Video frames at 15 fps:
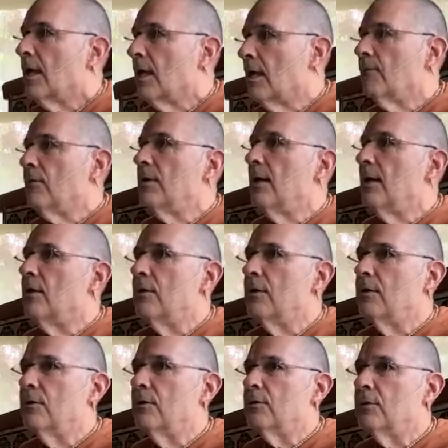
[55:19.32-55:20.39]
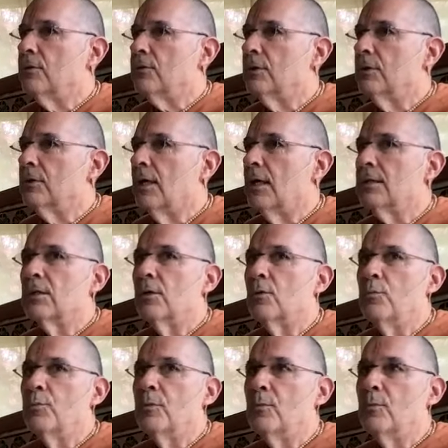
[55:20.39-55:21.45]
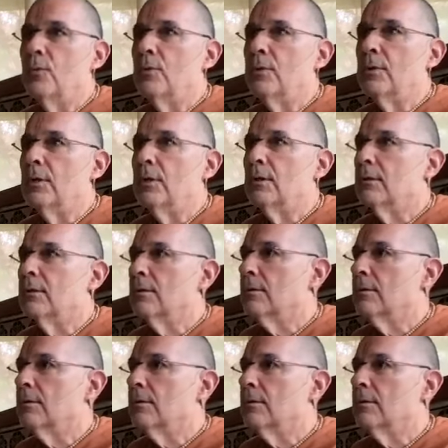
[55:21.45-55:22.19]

If he entered into Krishna and got Sarupya Mukti,